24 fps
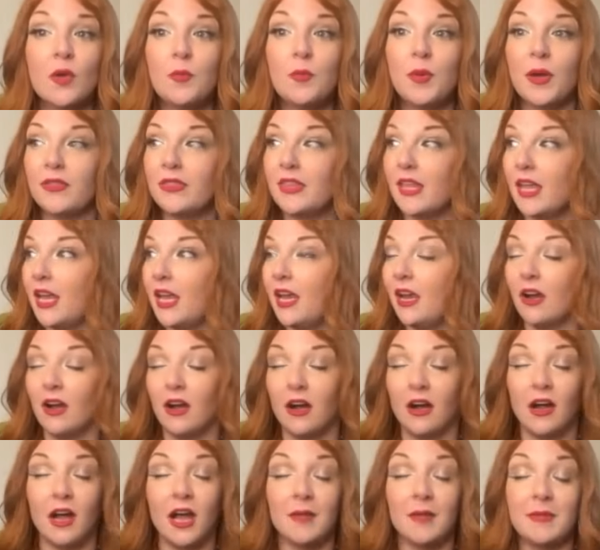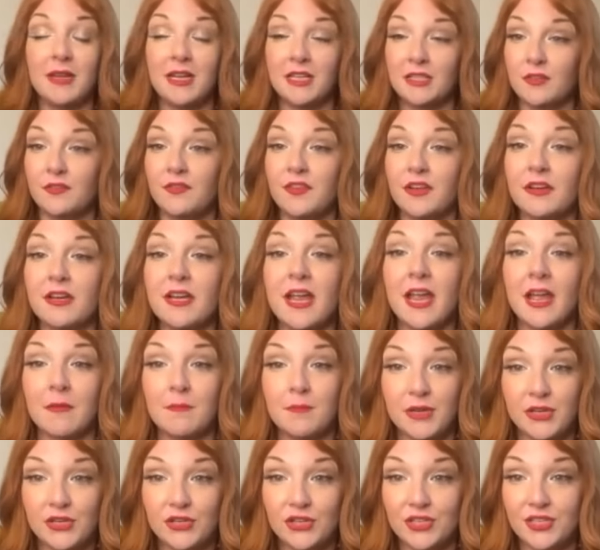But it's a very
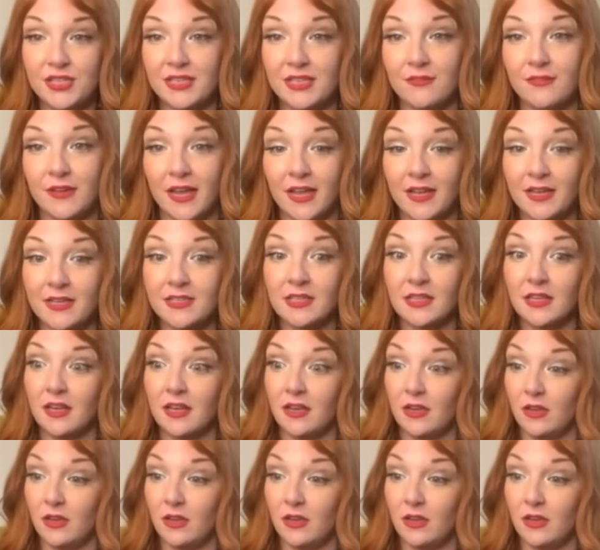ambitious event.